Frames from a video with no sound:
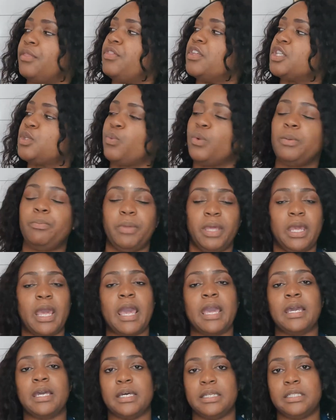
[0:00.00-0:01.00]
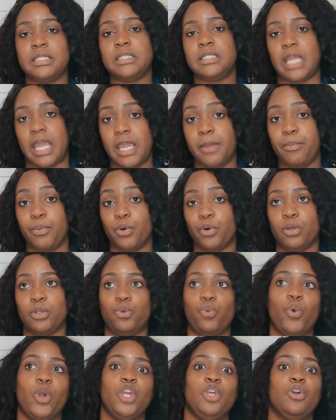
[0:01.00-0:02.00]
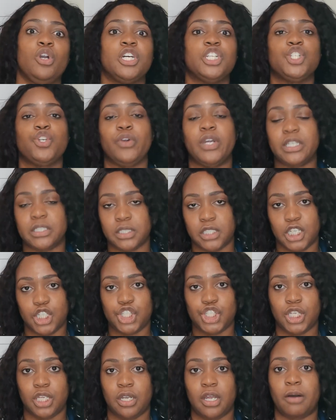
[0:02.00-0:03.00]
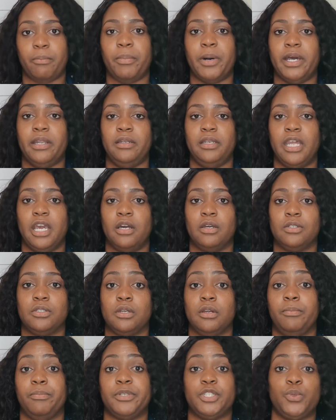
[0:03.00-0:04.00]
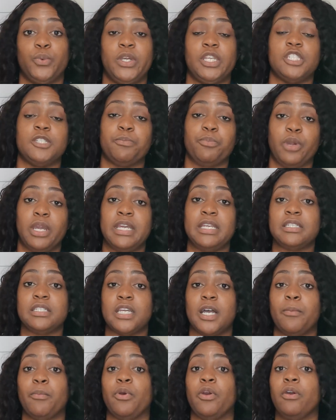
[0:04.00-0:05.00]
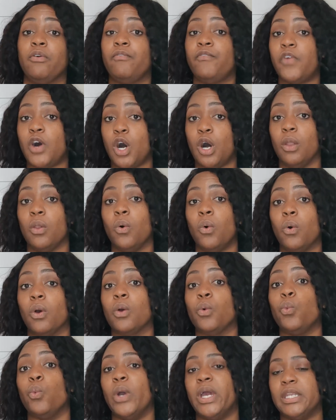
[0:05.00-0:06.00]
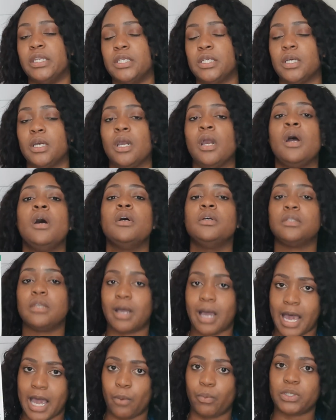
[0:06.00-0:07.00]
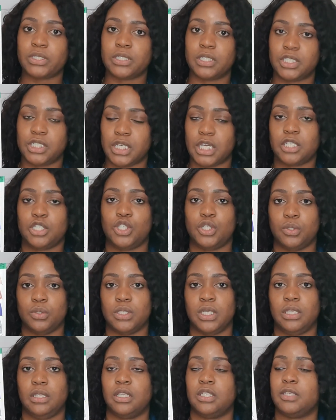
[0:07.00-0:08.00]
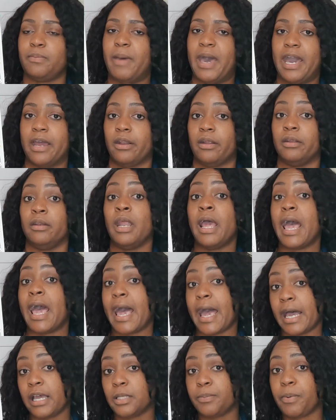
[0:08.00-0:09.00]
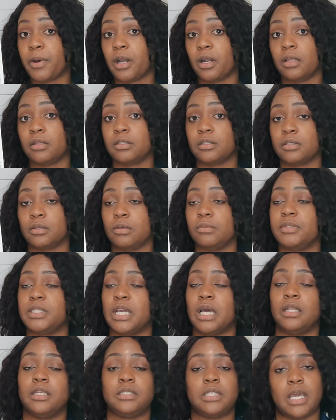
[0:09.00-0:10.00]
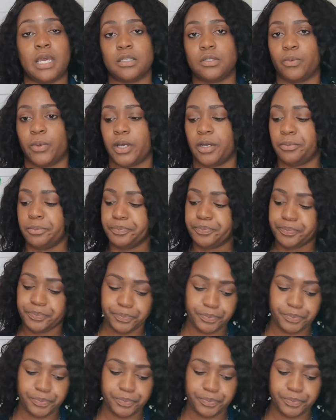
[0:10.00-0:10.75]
This would be a good staple where you could transition a button-down shirt between spring, summer, fall, or winter. So I would suggest using this pattern as part of the Scoop Challenge as well.